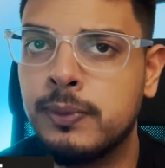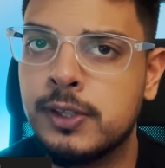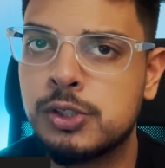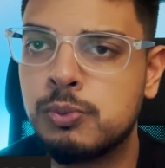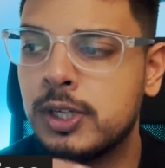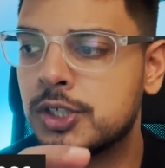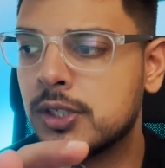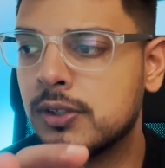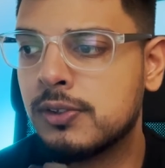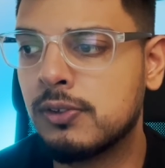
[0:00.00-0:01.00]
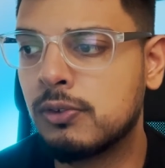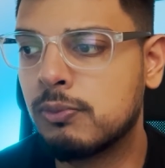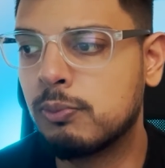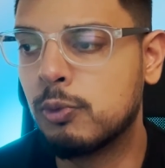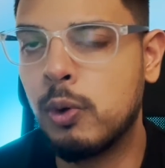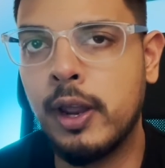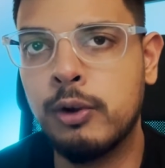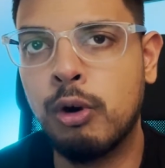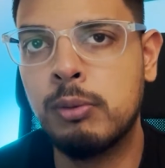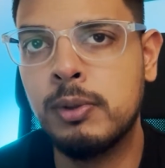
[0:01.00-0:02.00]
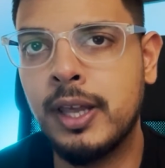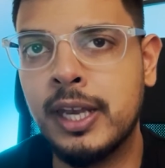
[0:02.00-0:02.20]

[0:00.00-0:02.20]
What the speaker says: In this region, this is quite normal,